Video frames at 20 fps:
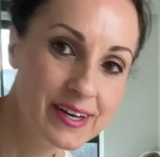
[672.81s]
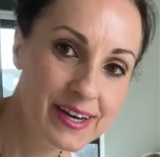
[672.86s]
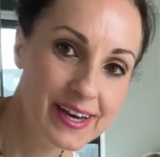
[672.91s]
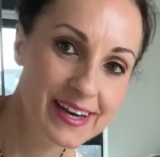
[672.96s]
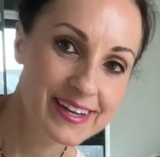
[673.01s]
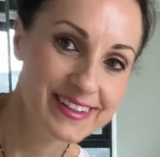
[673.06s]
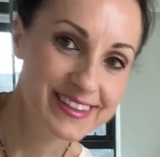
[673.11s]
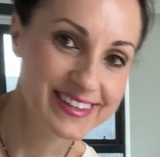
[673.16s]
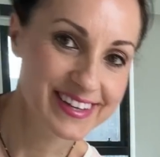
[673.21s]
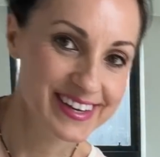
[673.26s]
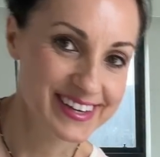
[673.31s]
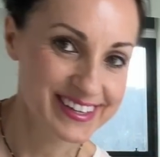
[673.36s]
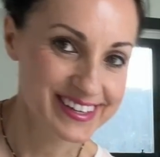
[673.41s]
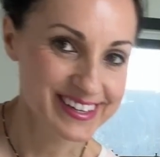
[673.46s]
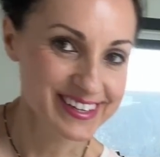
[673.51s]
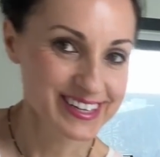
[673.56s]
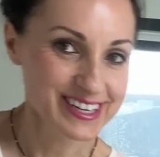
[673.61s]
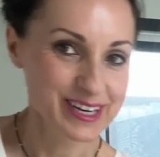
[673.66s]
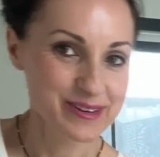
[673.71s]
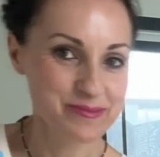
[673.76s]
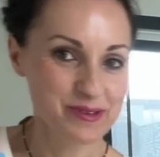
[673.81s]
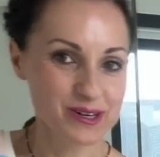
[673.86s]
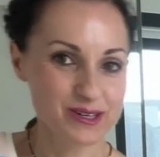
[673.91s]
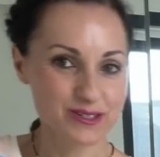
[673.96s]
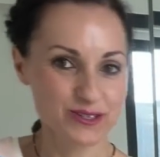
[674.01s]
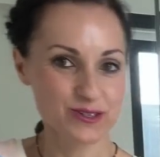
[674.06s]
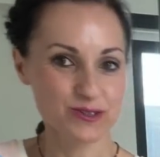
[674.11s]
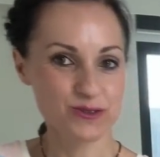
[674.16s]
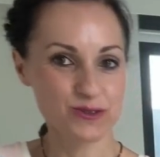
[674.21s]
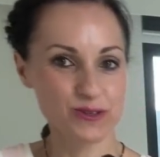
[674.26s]
And then I'm
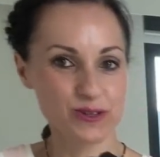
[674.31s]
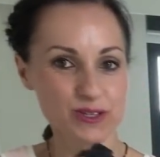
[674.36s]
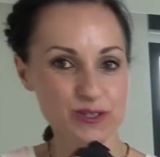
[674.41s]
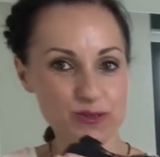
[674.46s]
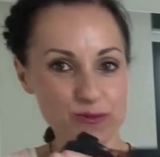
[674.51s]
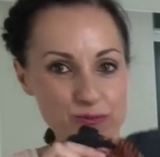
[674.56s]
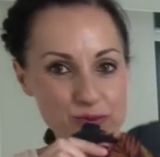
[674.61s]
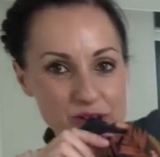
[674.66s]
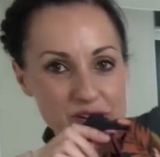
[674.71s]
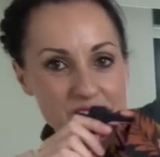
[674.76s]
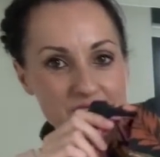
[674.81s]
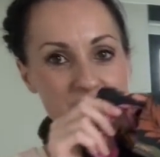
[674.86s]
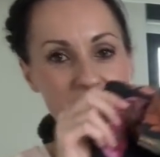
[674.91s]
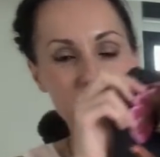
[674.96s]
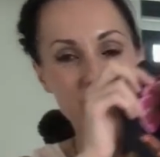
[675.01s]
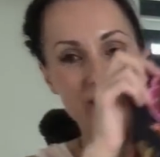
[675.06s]
also going to bring